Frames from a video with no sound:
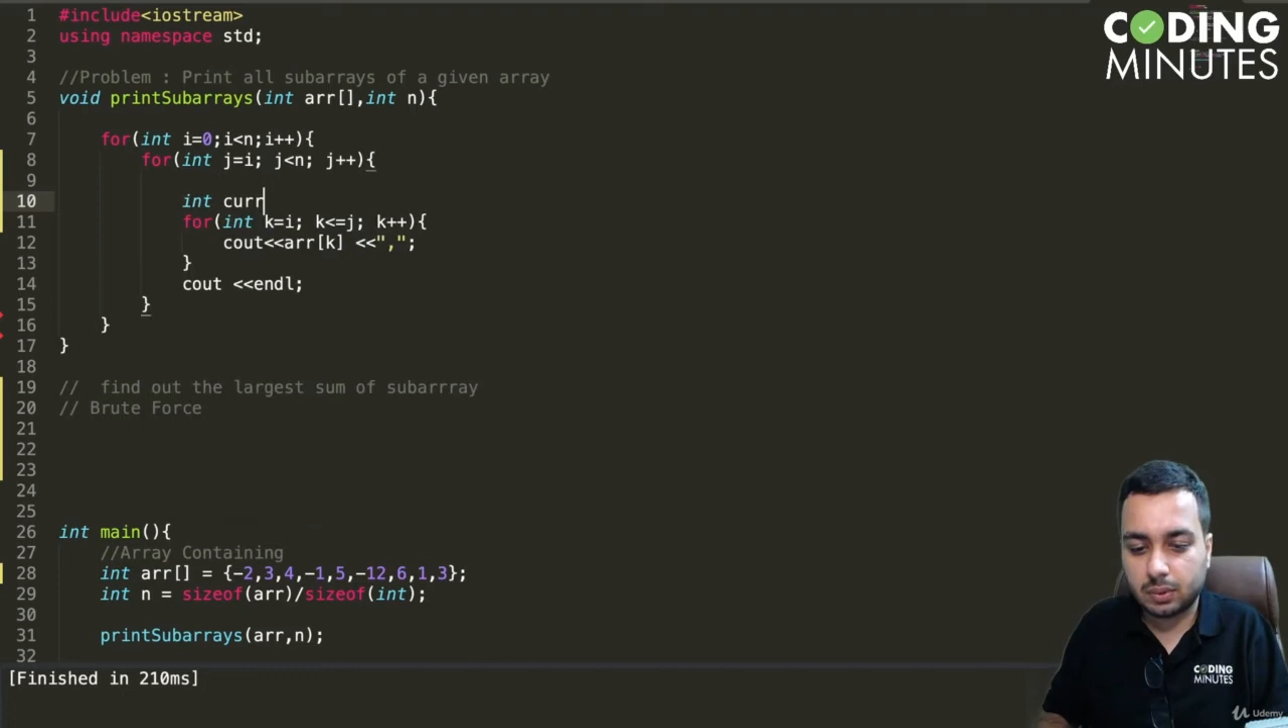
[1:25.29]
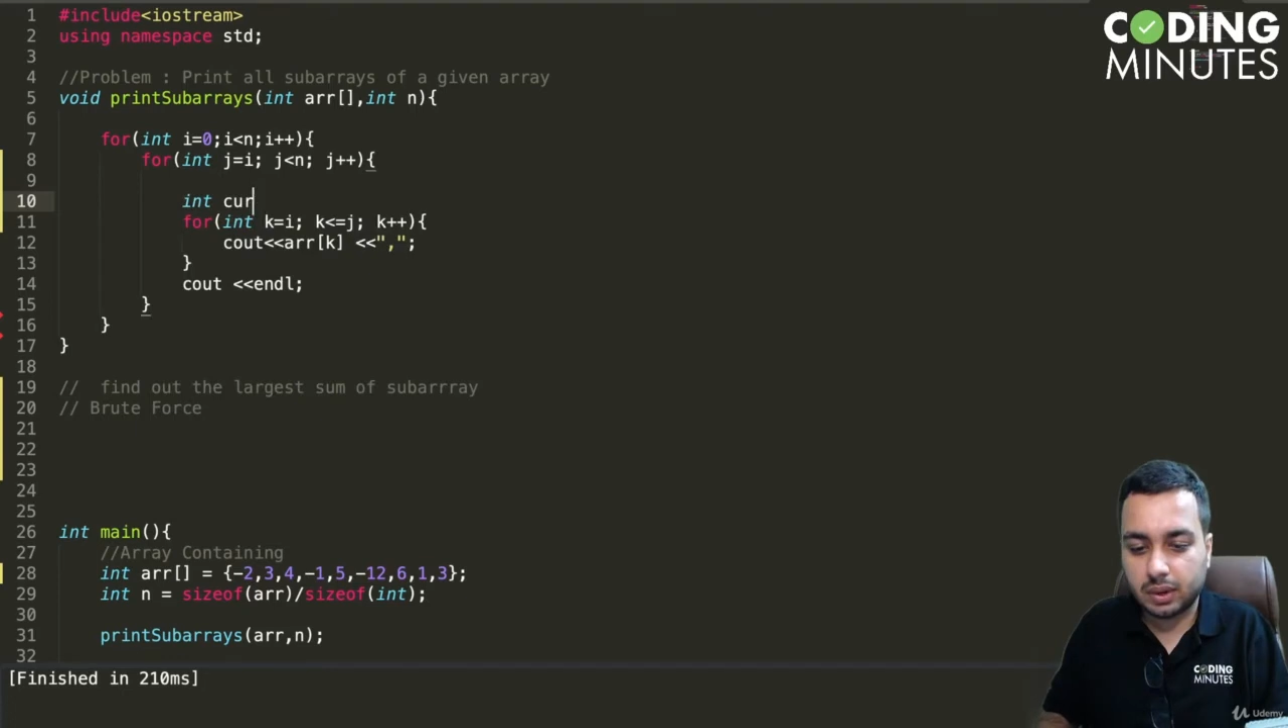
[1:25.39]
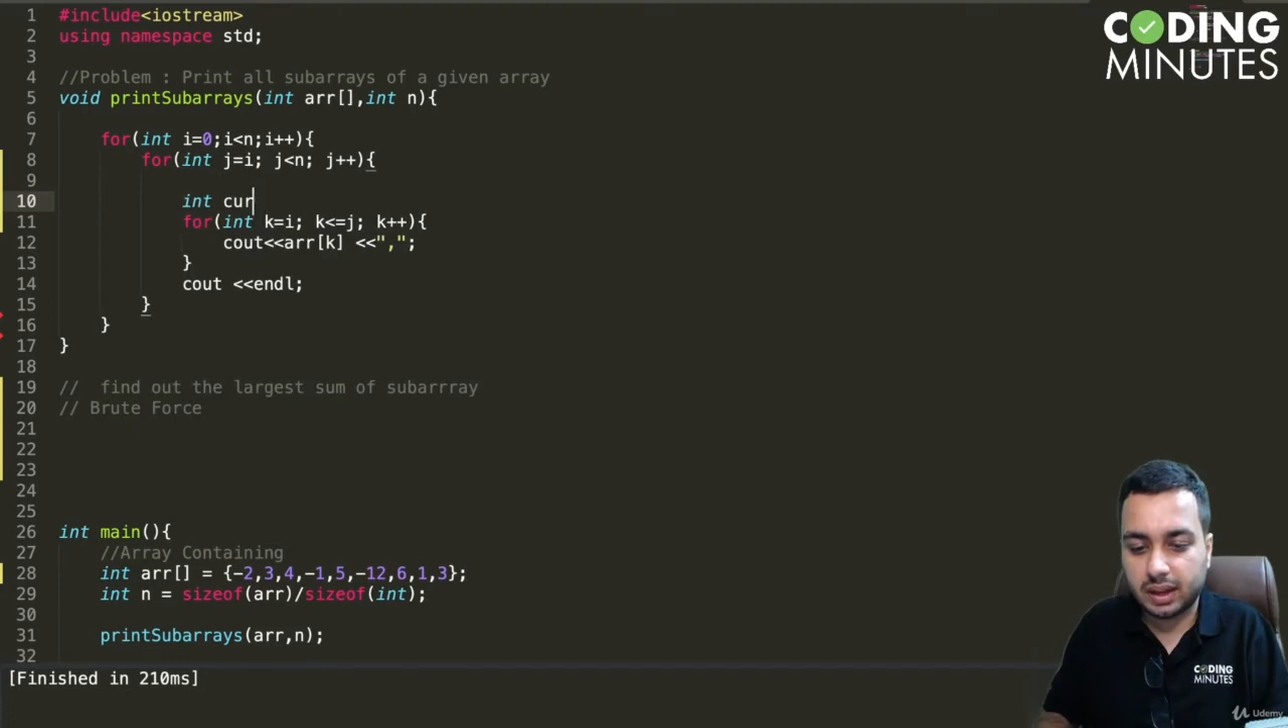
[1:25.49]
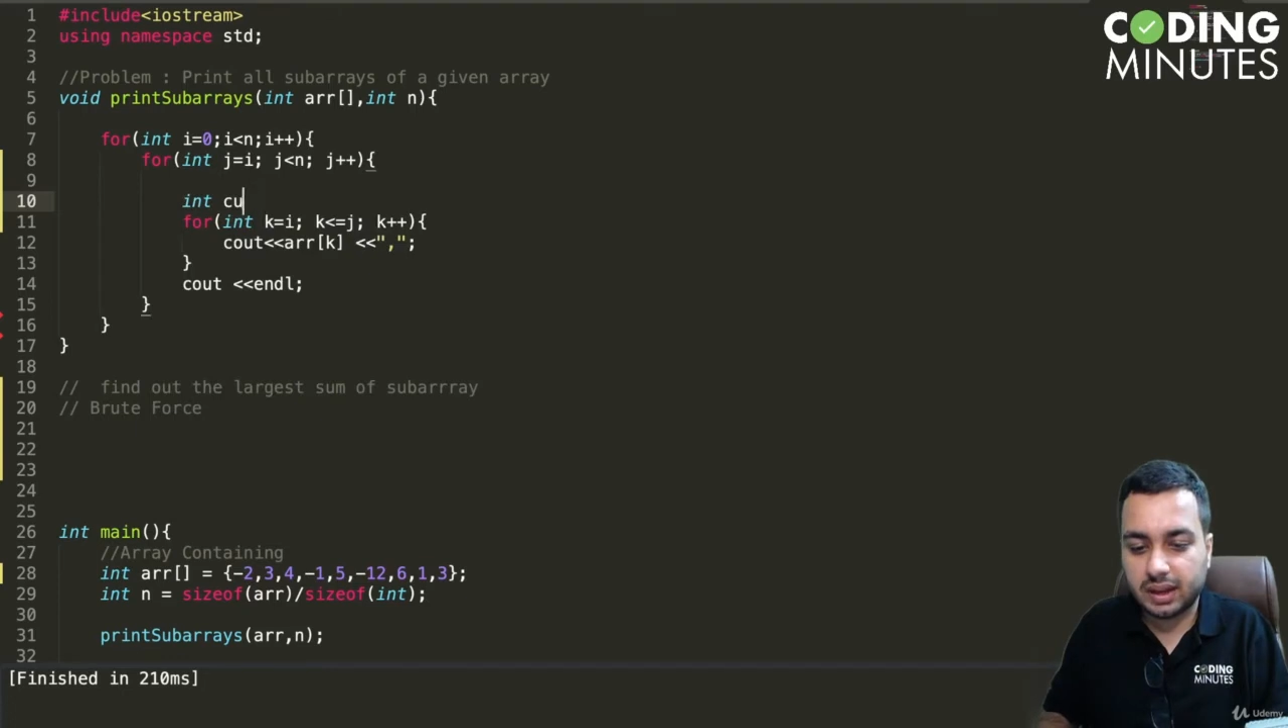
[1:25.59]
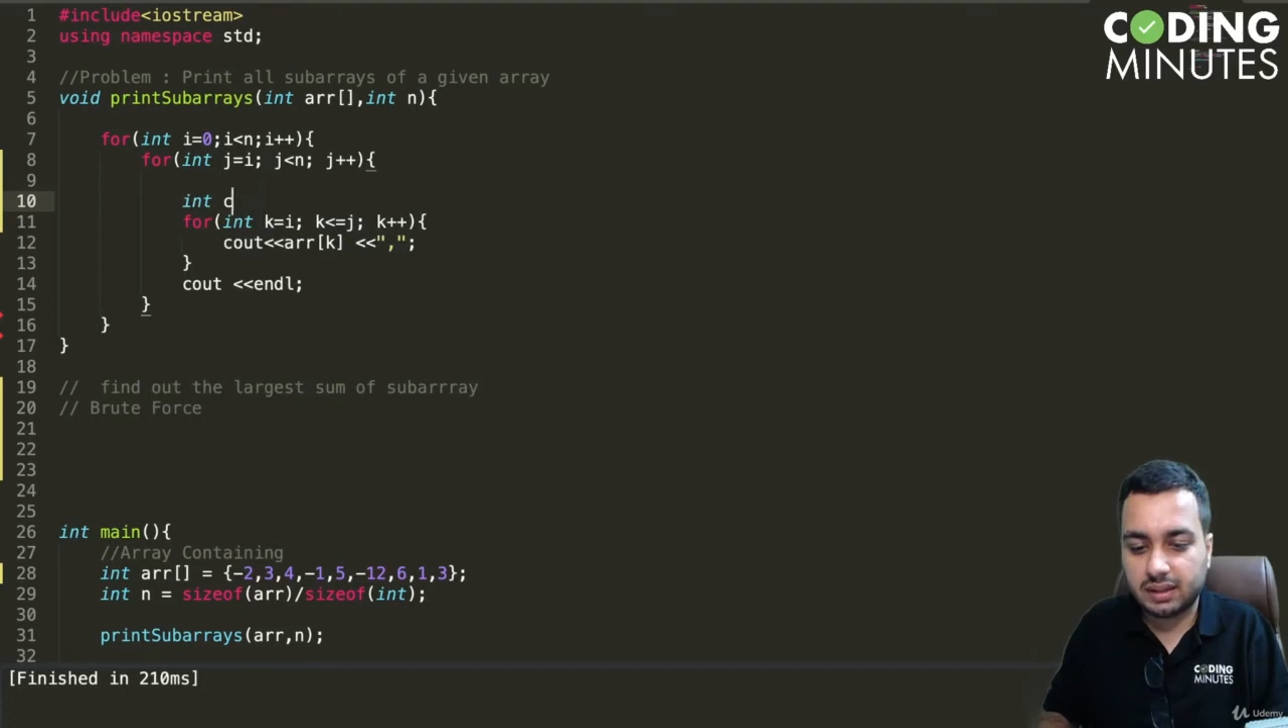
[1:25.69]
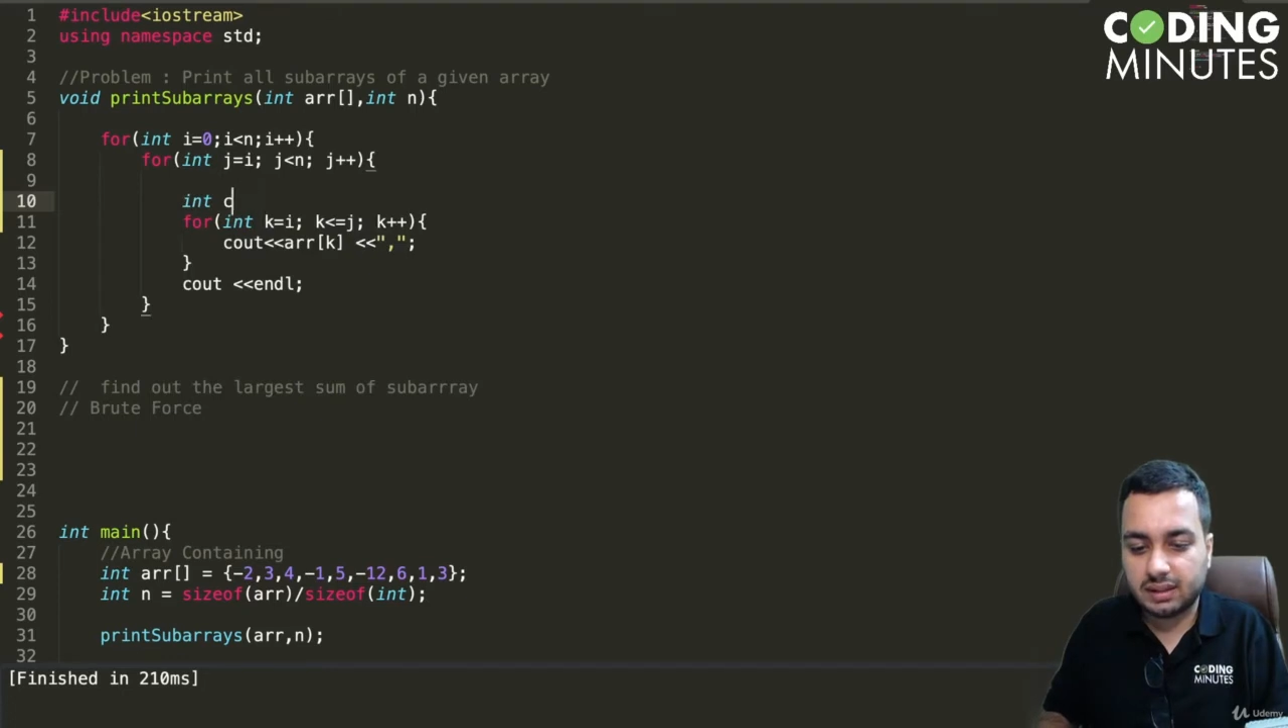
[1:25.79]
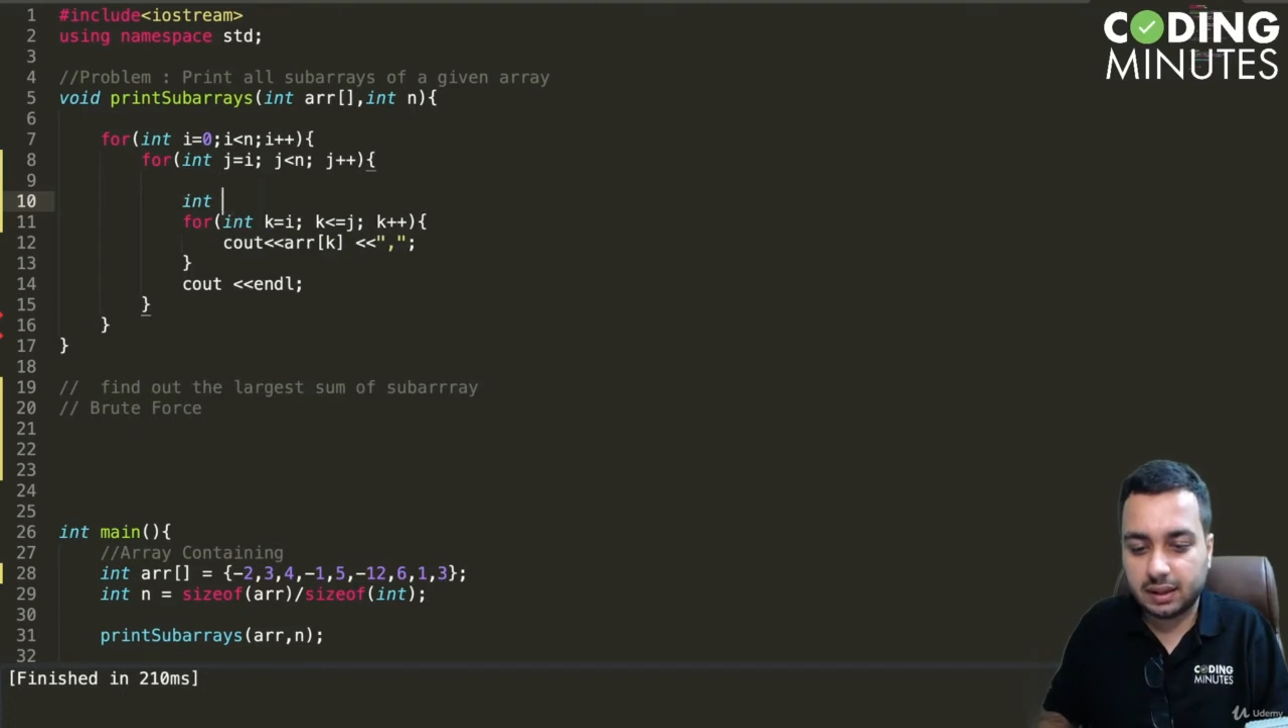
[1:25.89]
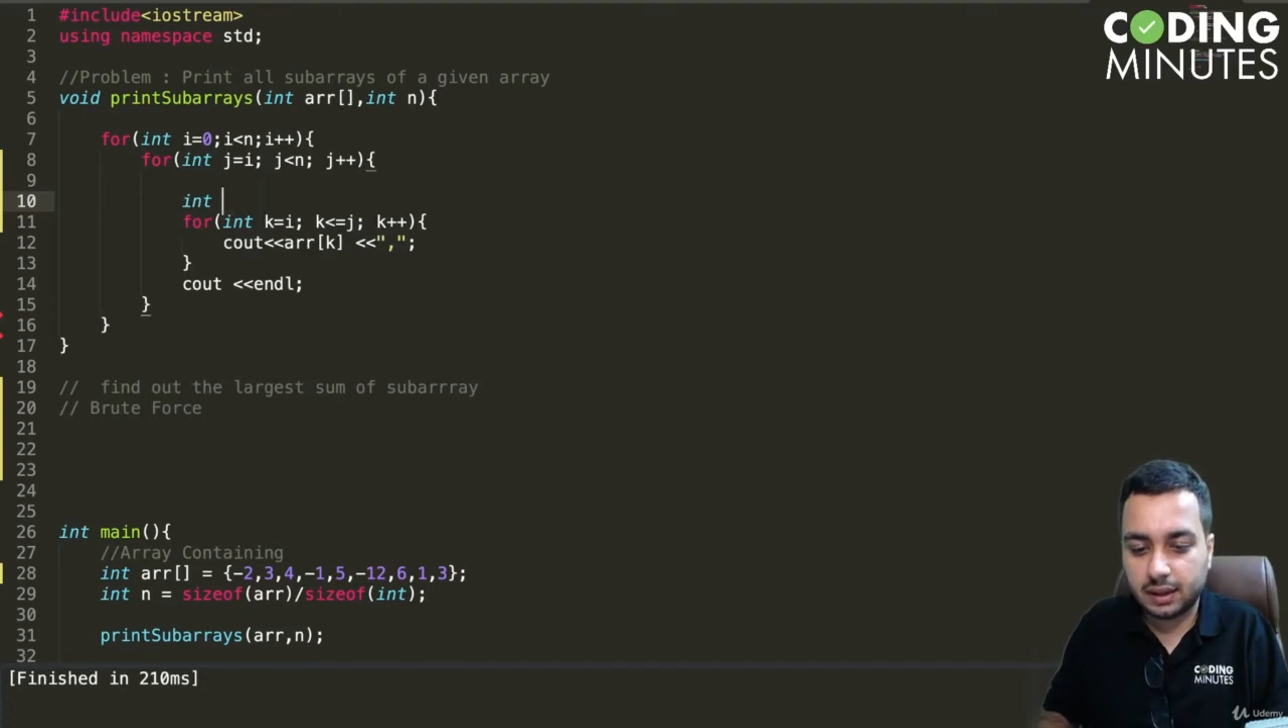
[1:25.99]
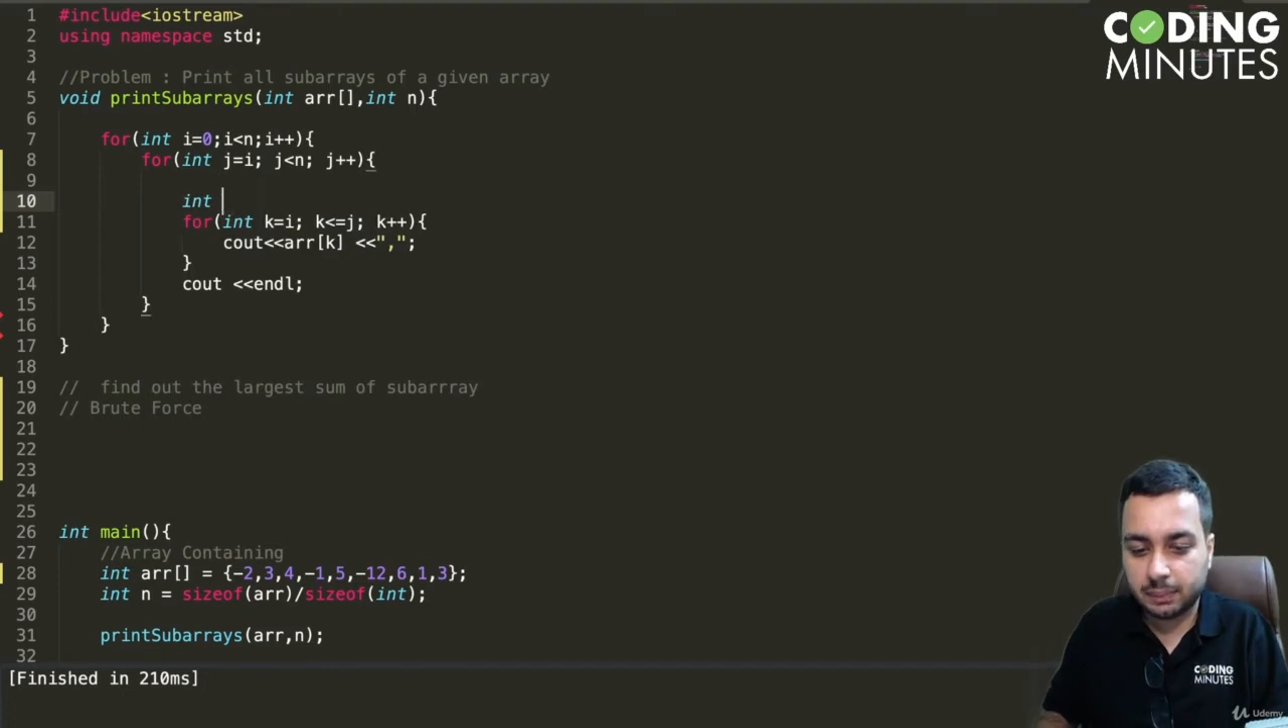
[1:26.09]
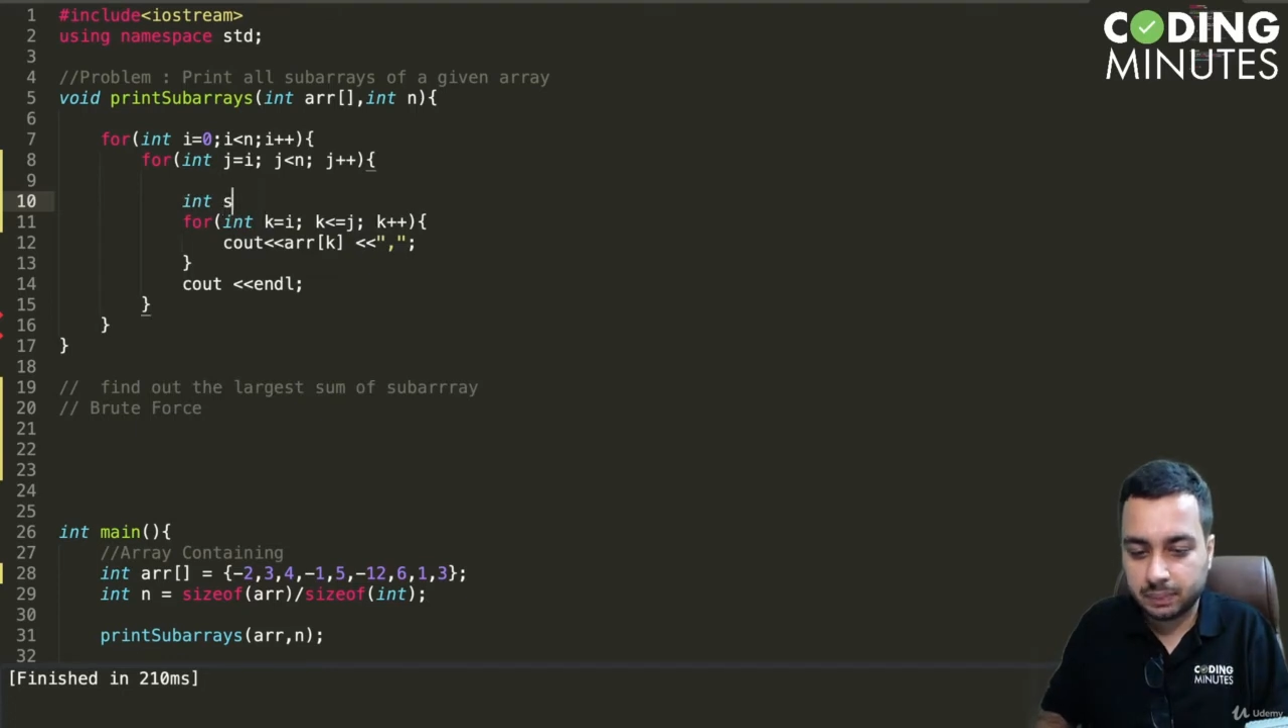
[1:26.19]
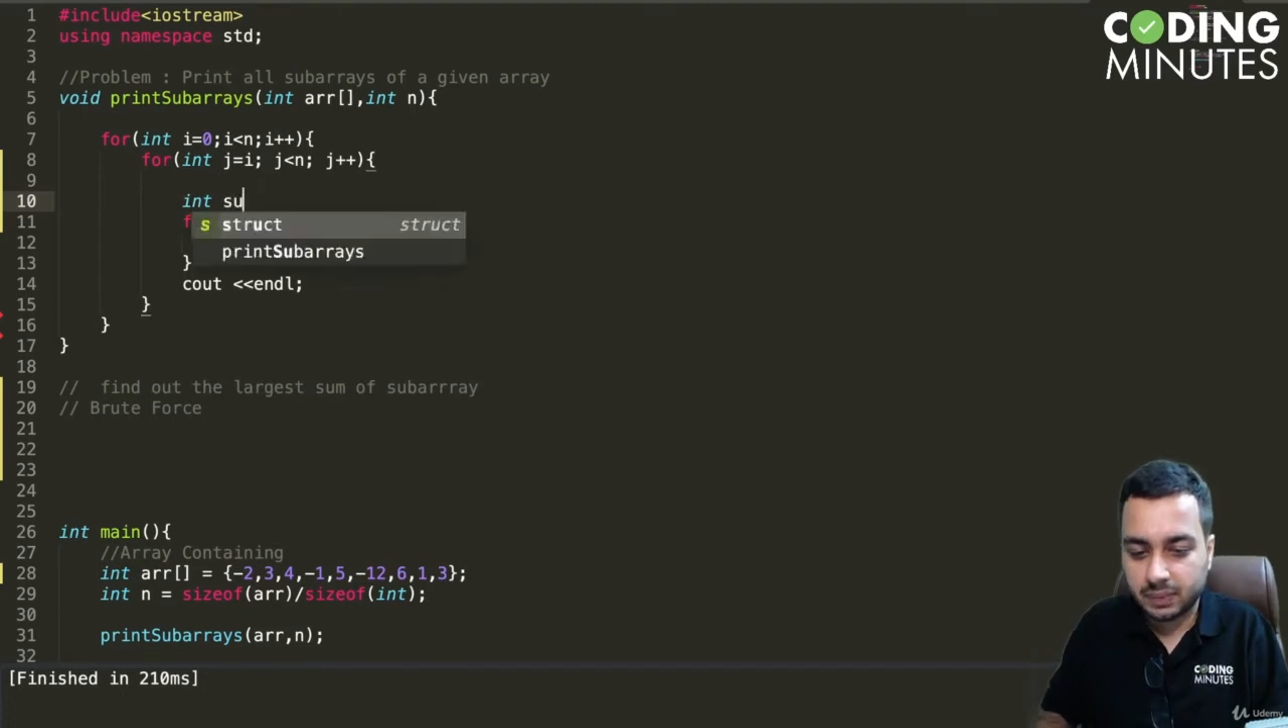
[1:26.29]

Okay, let's say